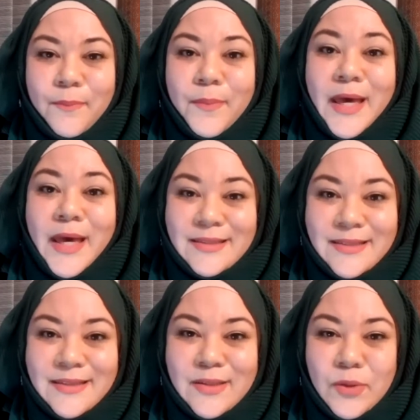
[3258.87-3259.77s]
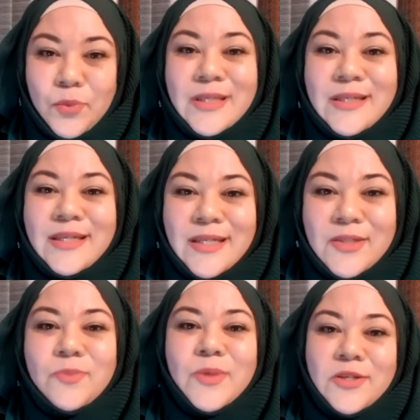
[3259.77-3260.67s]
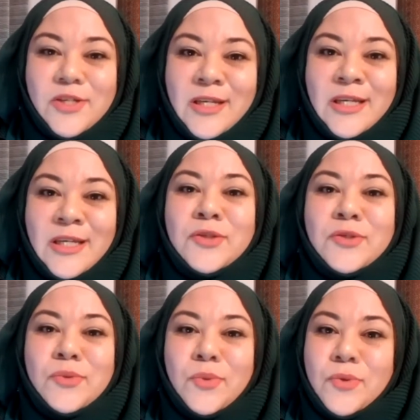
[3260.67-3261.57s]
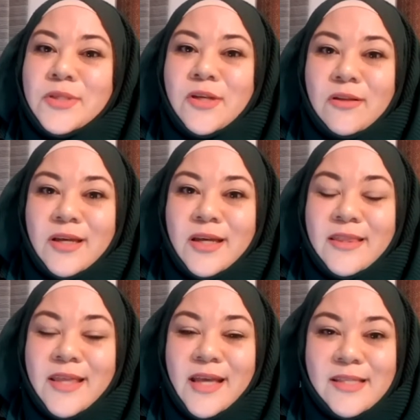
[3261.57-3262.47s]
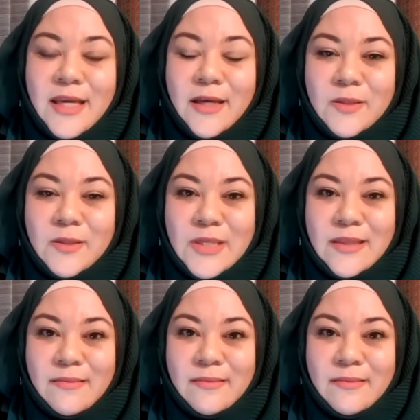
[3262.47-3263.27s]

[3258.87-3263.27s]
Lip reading: But we need to be journeying towards Allah, and that's the ultimate.